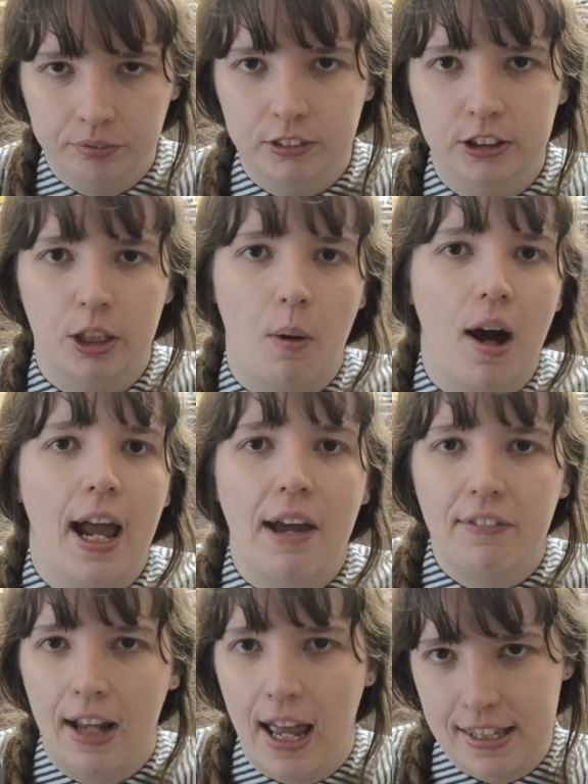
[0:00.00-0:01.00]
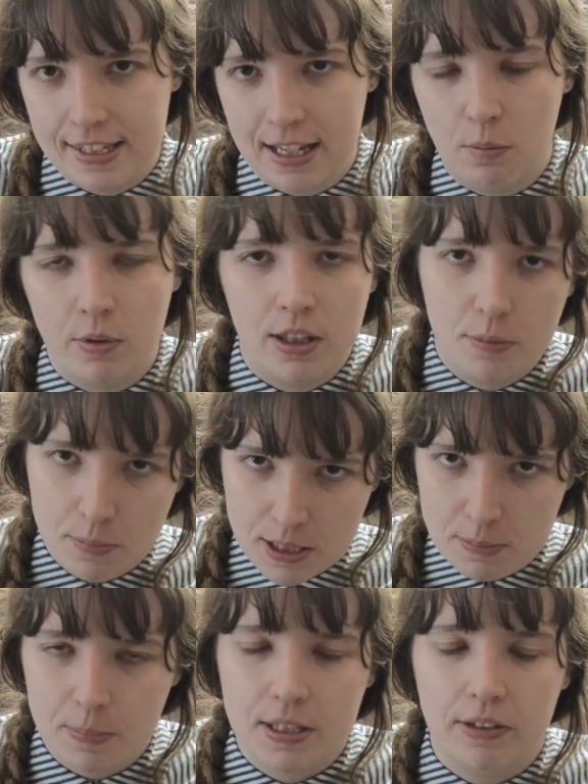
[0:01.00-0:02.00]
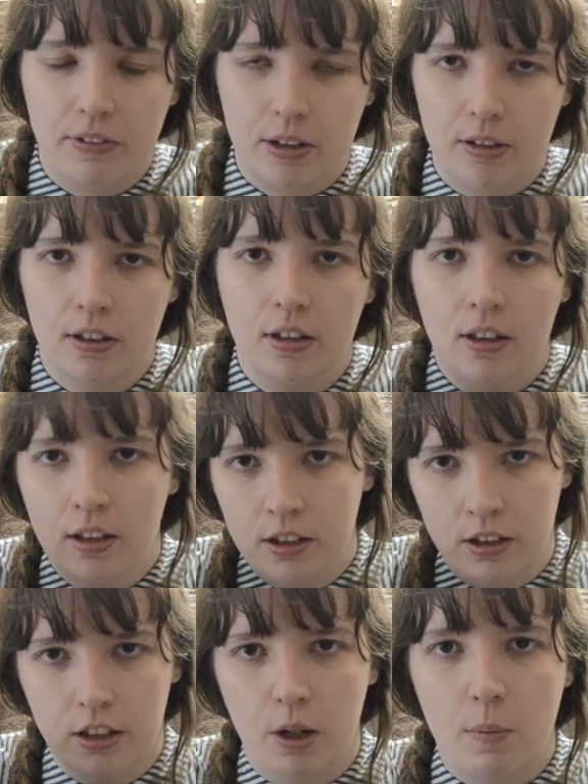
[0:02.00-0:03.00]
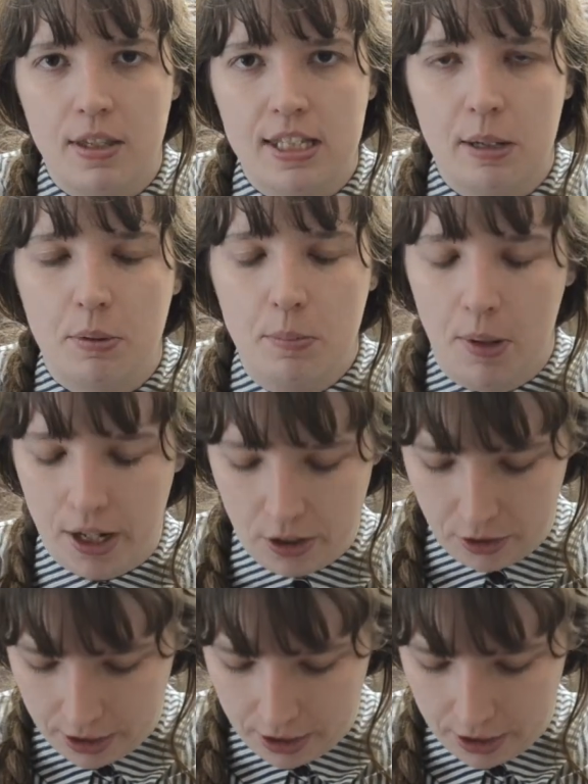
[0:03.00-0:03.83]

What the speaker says: So I have a headset with a specific, you know, with a separate mic on